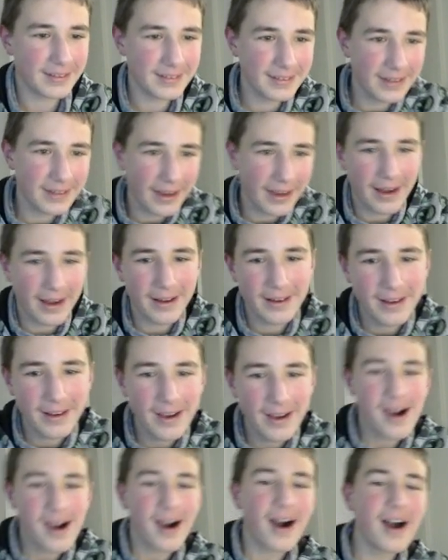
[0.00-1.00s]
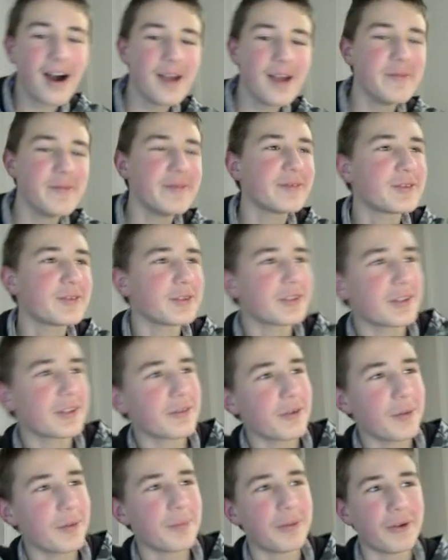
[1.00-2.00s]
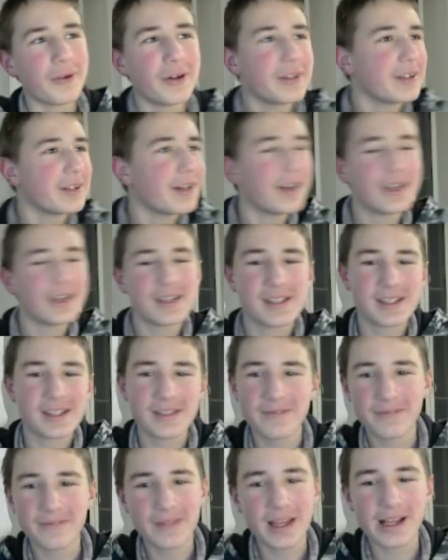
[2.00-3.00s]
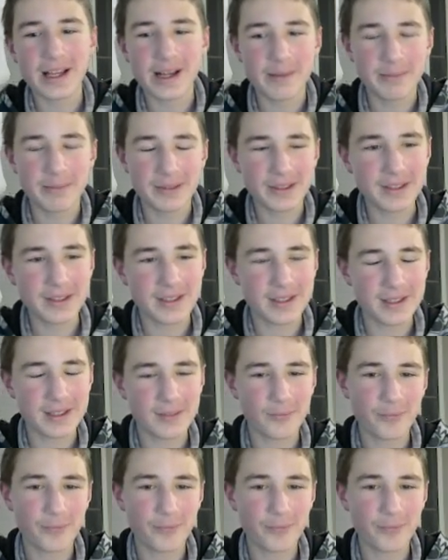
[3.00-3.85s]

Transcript: Yeah. I took the wrong pawn, guys. That happens.